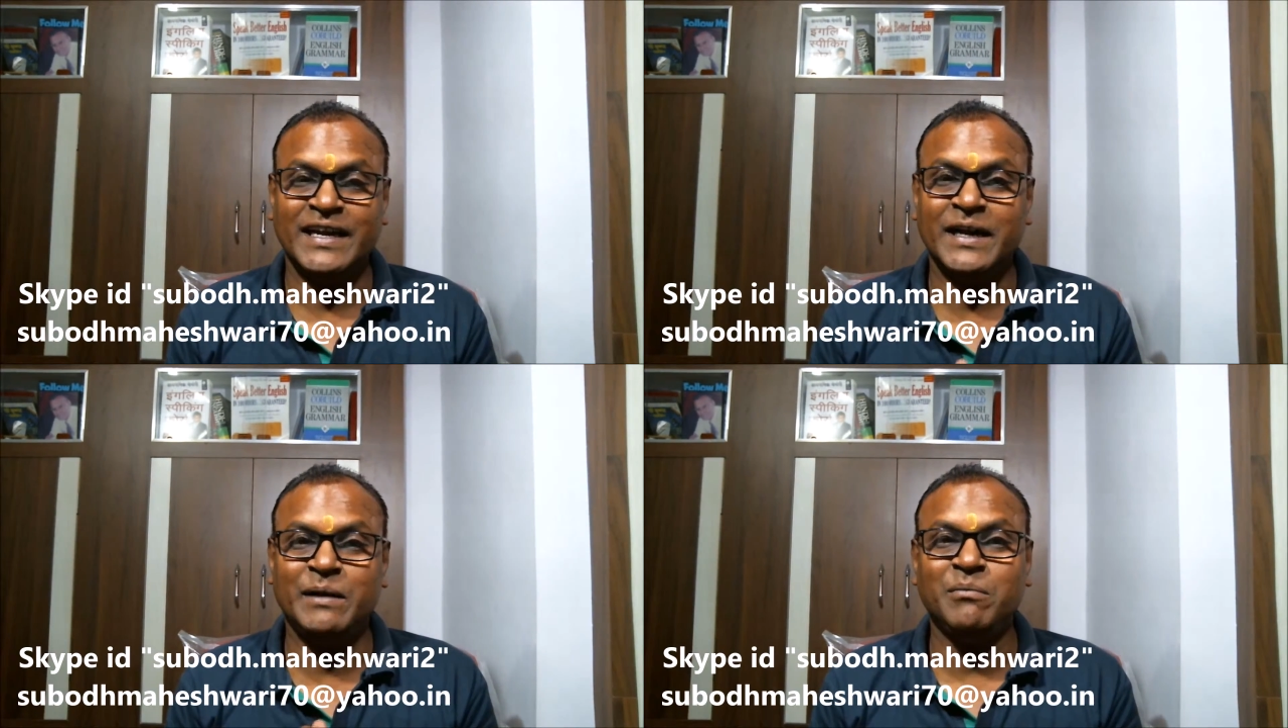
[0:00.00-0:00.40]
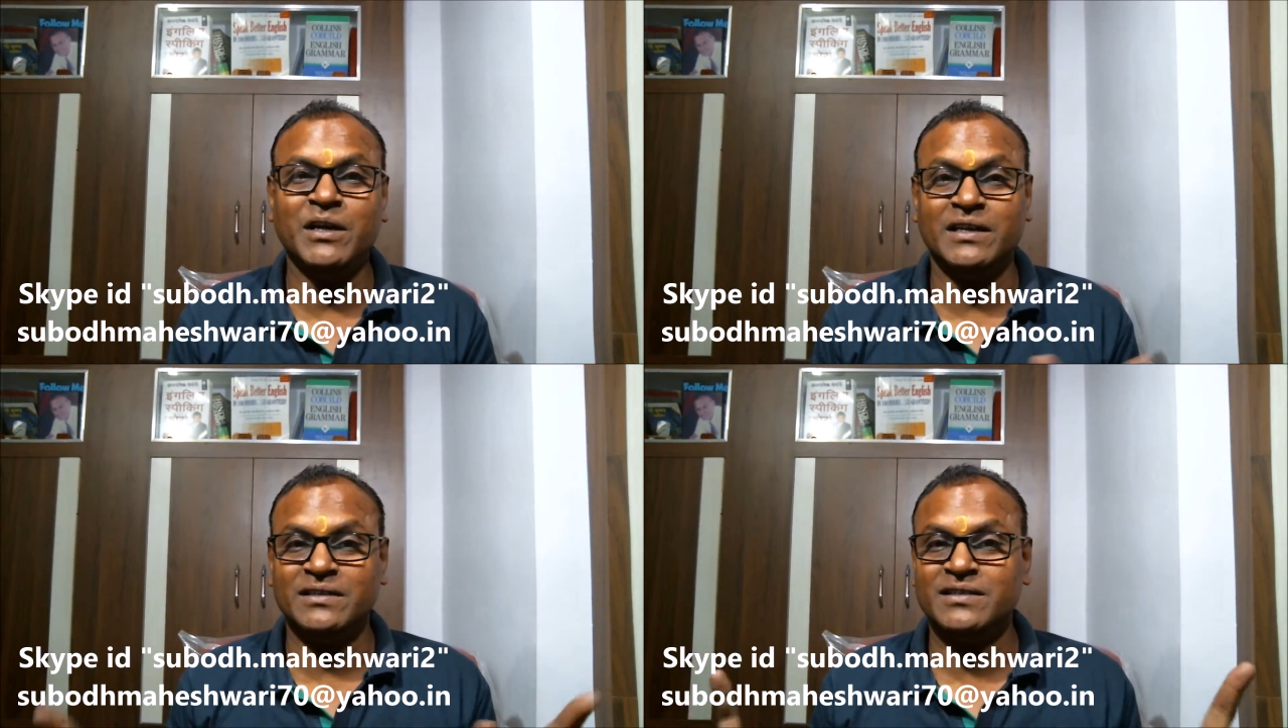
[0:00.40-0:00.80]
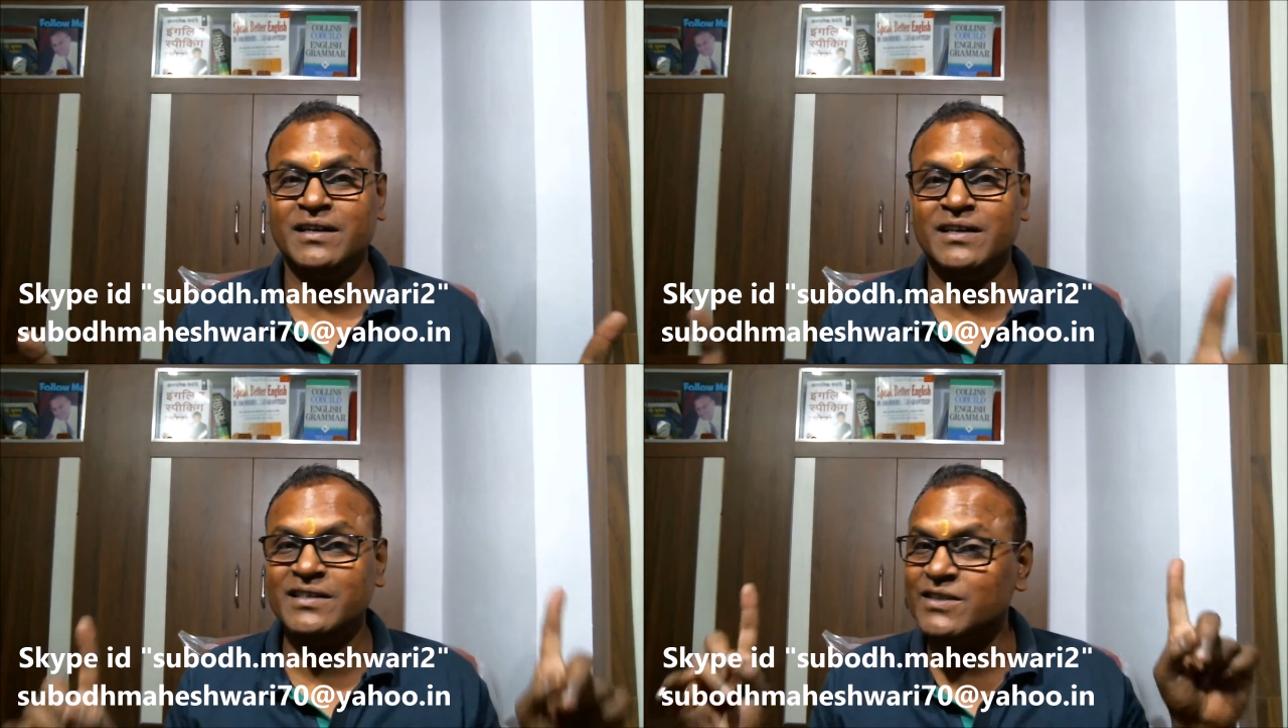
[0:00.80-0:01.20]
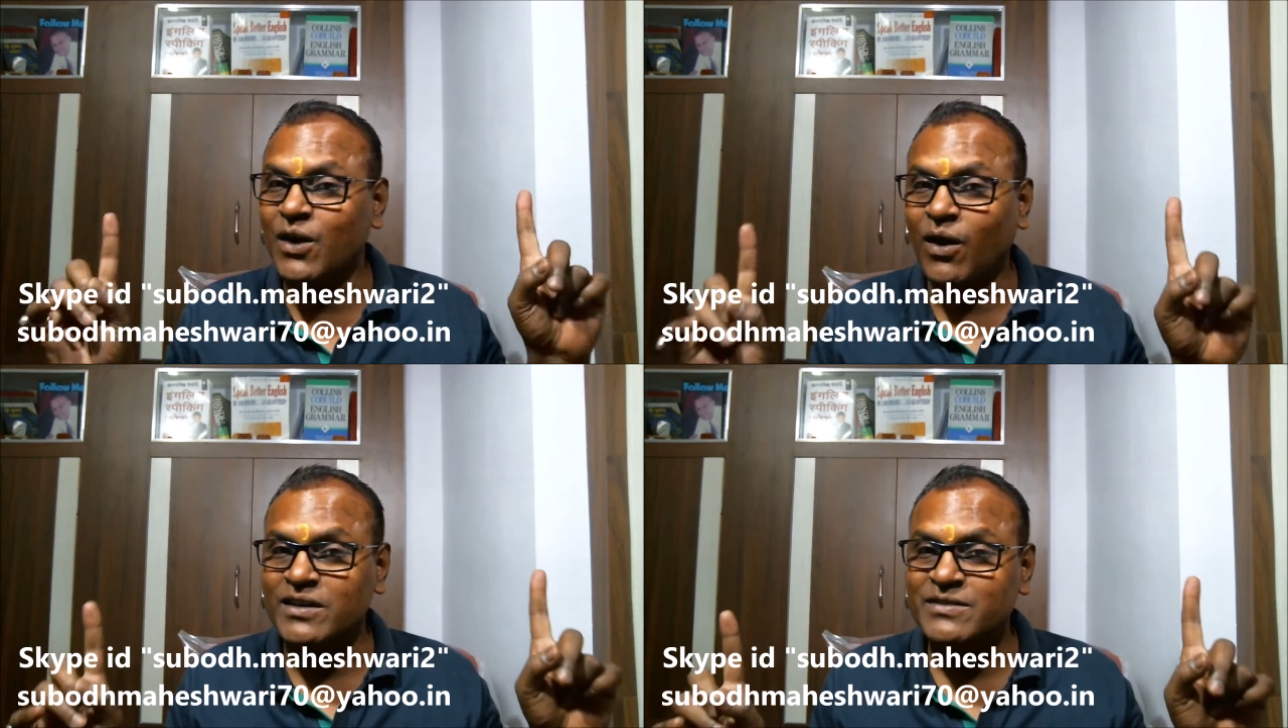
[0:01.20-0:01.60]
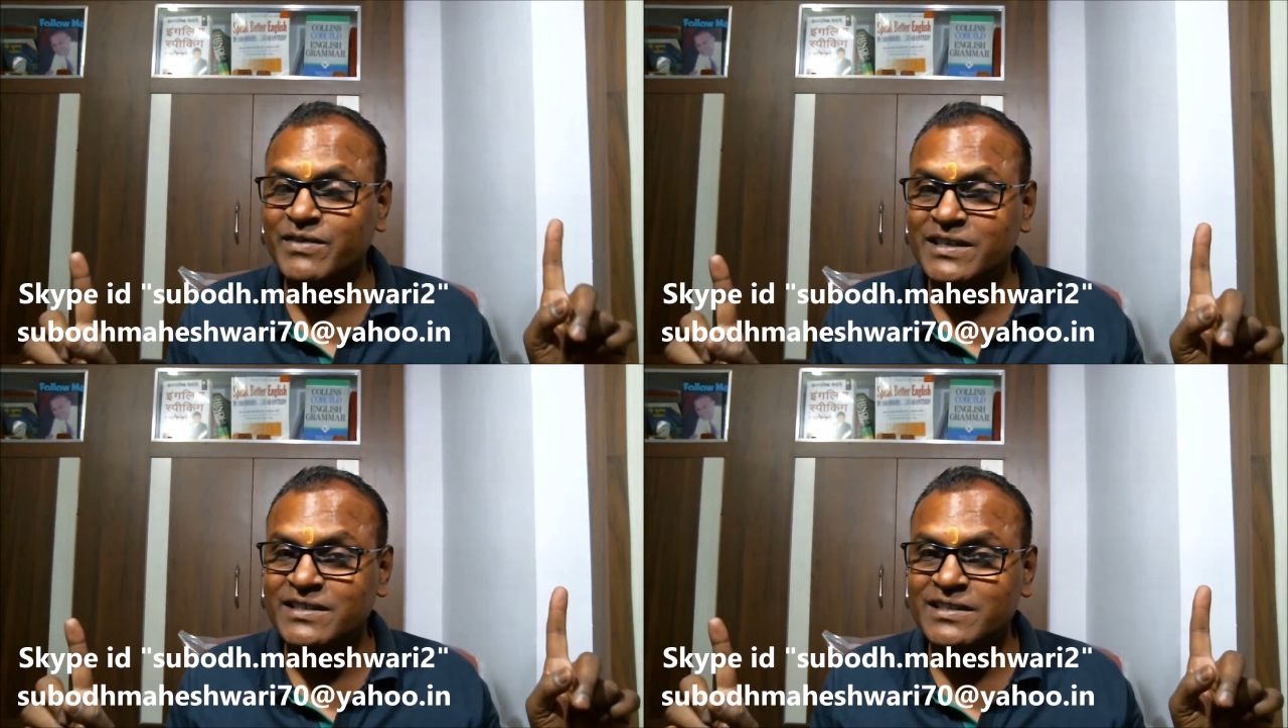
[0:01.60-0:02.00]
it means it is God's
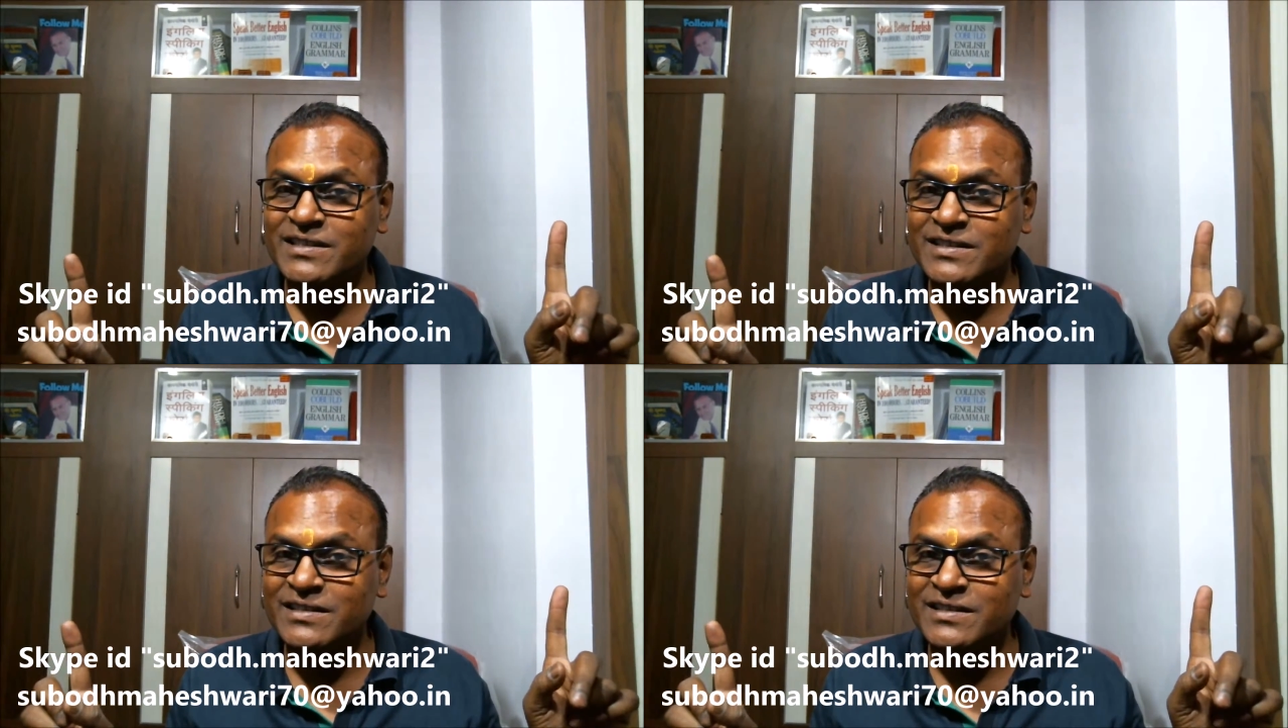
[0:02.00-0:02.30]
wish.